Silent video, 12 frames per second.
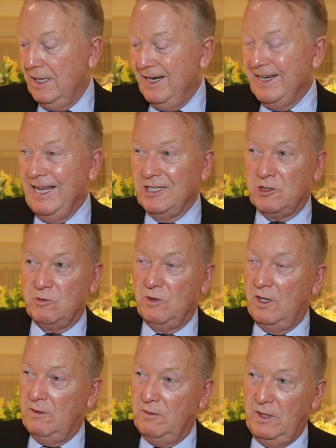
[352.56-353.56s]
and us,
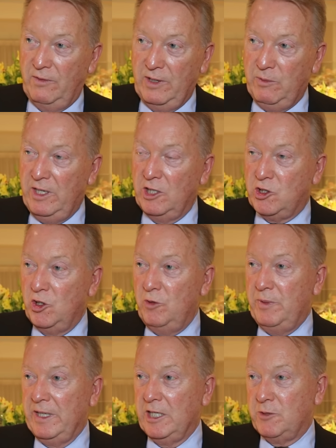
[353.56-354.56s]
I think we're the
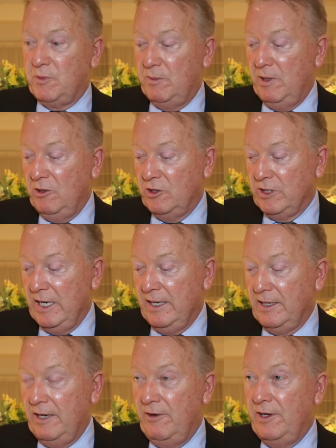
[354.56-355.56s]
two biggest promoters
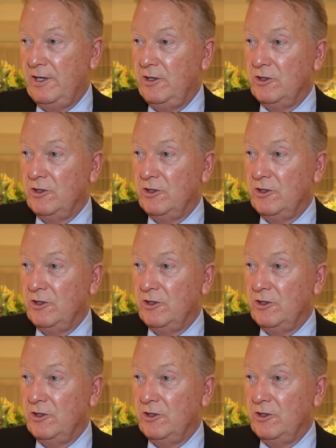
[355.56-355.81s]
out there,